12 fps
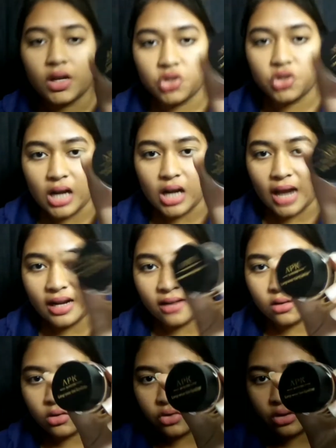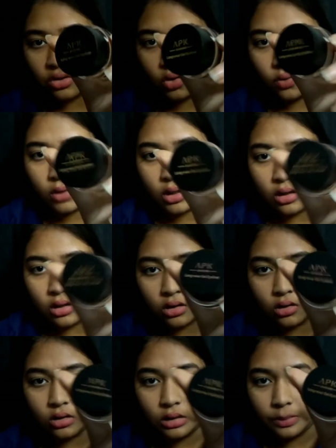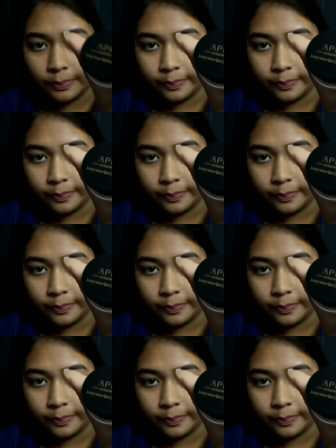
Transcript: wear gel eyeliner written over here.